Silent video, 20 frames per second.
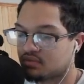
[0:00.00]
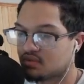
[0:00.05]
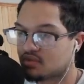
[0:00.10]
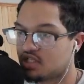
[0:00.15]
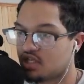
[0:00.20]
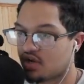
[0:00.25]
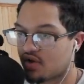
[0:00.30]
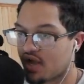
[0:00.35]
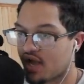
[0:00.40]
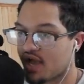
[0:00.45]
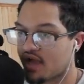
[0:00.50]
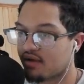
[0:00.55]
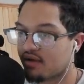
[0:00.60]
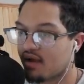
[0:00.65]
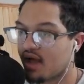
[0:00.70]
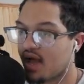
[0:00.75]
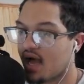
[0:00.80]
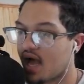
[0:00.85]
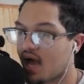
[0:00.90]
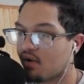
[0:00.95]
It's okay.
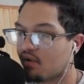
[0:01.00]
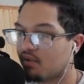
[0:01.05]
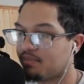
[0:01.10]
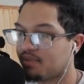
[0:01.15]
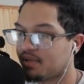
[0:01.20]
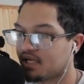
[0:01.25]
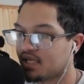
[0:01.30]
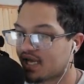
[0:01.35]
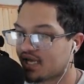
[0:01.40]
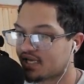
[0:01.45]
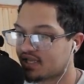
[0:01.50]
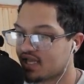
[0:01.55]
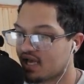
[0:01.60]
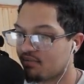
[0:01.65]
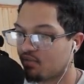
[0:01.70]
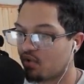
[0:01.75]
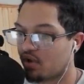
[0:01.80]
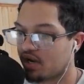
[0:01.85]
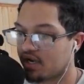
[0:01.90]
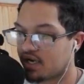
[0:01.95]
I will be like
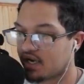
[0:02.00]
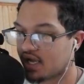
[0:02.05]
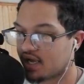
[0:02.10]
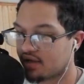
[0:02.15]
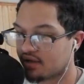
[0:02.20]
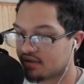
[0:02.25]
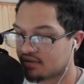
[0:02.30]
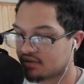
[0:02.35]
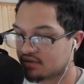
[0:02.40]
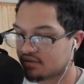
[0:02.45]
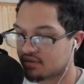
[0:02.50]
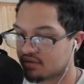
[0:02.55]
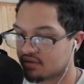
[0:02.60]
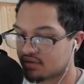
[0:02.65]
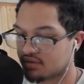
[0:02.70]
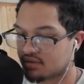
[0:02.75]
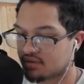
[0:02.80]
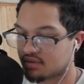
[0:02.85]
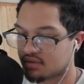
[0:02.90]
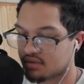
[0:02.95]
them one day. You
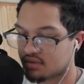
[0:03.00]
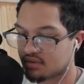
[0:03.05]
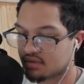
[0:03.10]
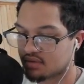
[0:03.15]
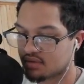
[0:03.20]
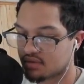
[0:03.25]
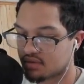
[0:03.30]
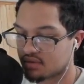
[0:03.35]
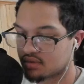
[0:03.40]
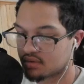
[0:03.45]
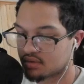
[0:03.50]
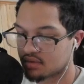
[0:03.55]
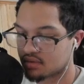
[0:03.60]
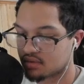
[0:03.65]
still fear us.